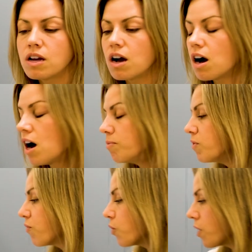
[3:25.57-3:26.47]

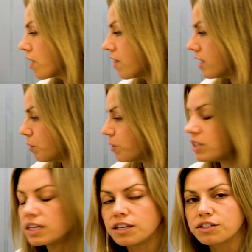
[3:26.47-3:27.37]
For this
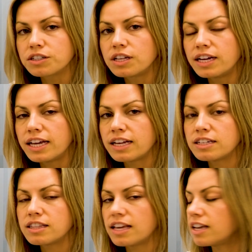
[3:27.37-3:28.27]
particular
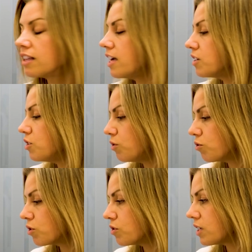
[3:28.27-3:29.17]
client, they liked
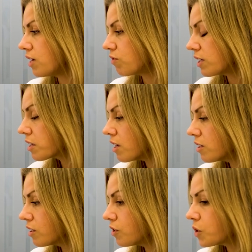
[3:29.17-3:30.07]
neutrals and rust
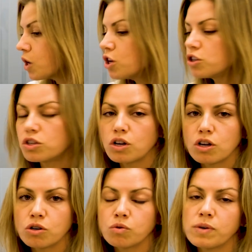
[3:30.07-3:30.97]
colors, so
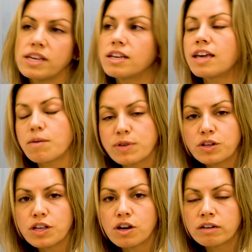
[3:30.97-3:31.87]
we came into
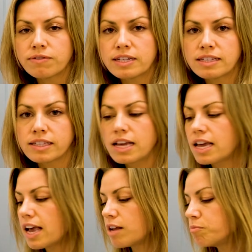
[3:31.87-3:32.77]
the office
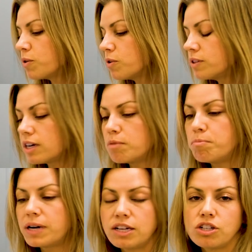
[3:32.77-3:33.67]
and pulled a
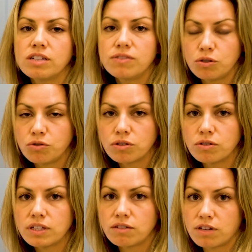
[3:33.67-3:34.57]
bunch of
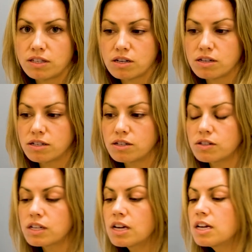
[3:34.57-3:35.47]
neutrals and rust colors.